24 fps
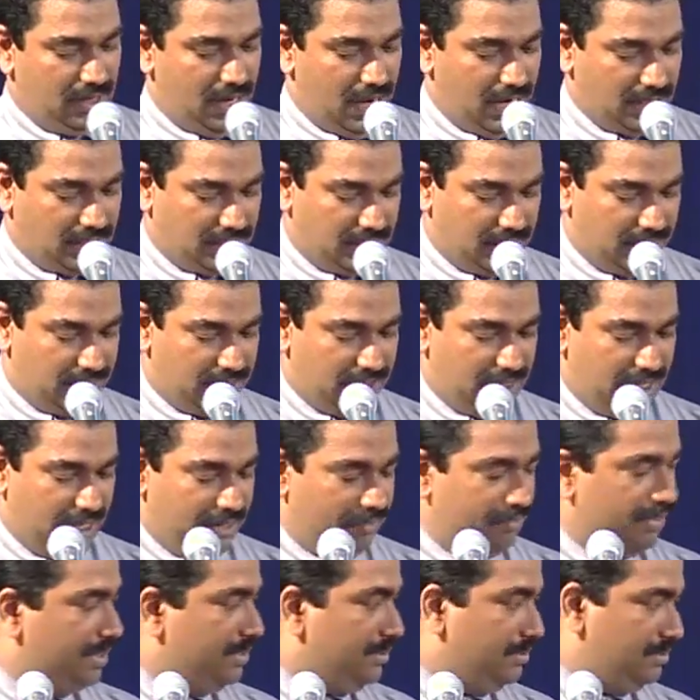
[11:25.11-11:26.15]
ask our
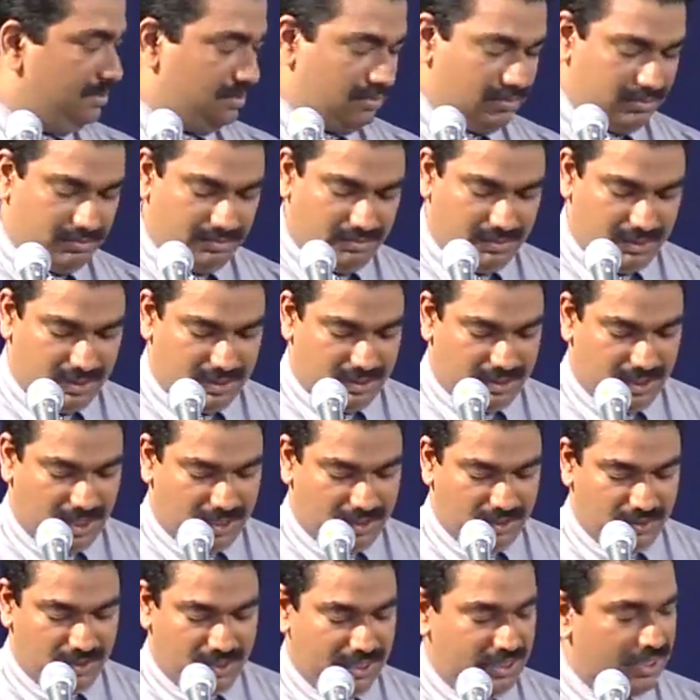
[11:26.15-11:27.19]
chairman, Mr.
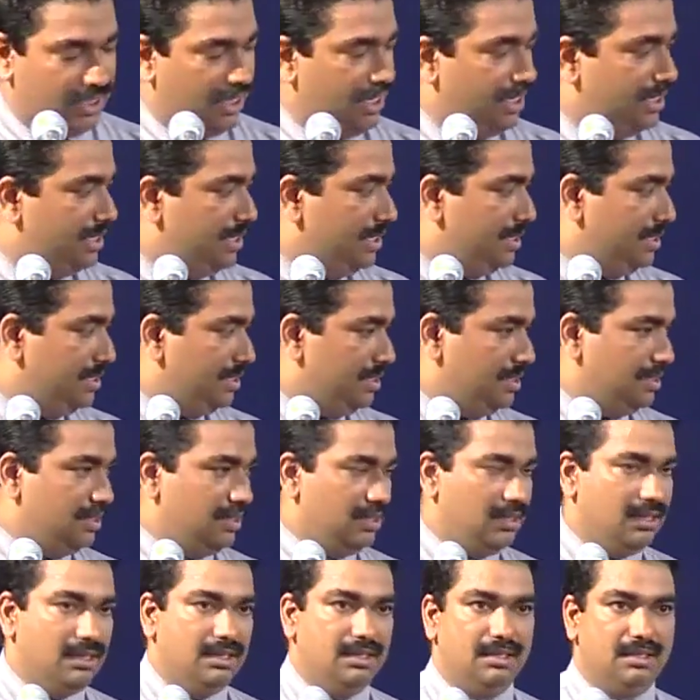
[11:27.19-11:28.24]
Saduddin Salih,
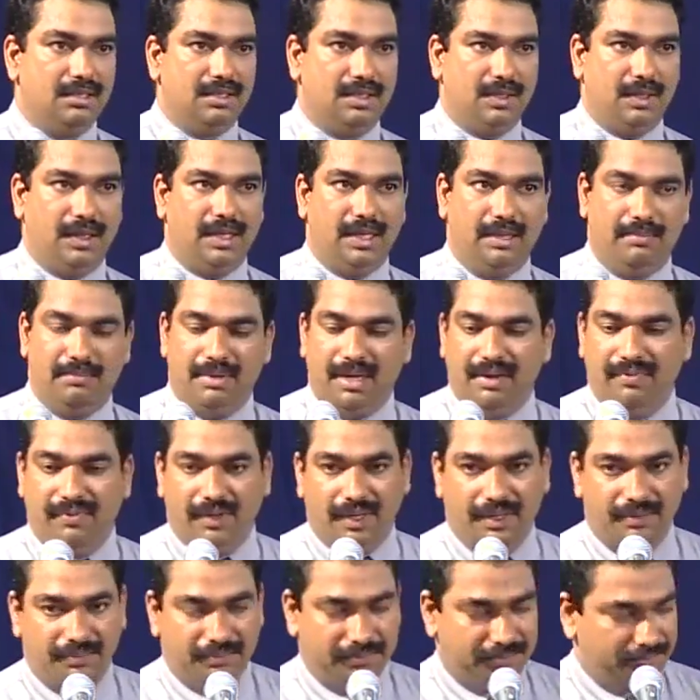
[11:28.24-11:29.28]
to give a
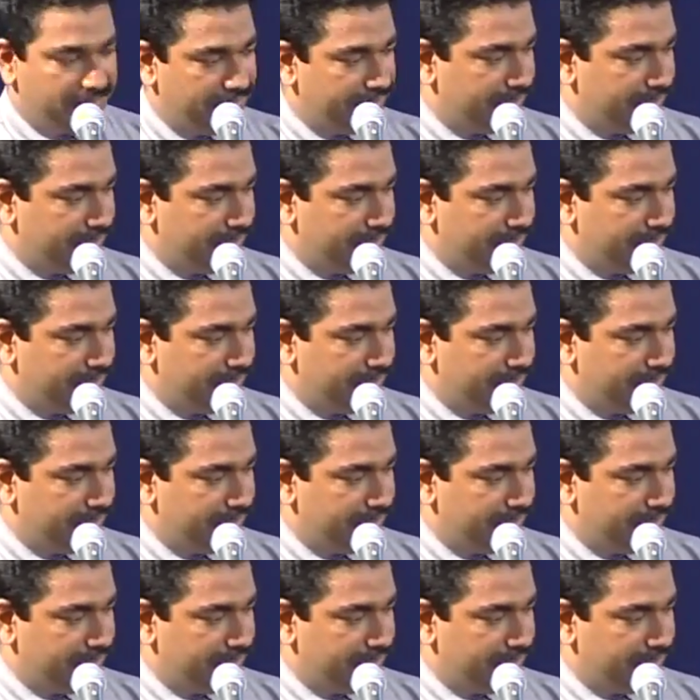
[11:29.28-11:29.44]
briefing.